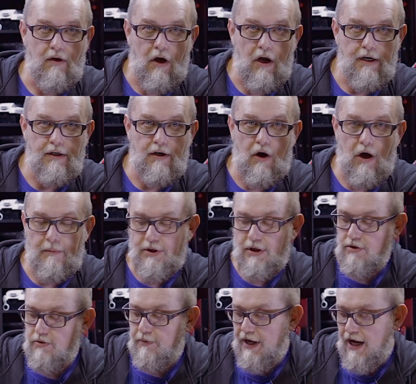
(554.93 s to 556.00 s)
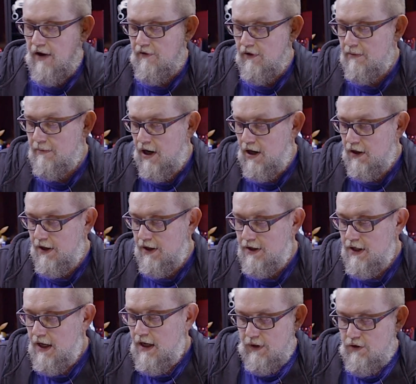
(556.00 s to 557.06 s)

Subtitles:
other options we have on the market,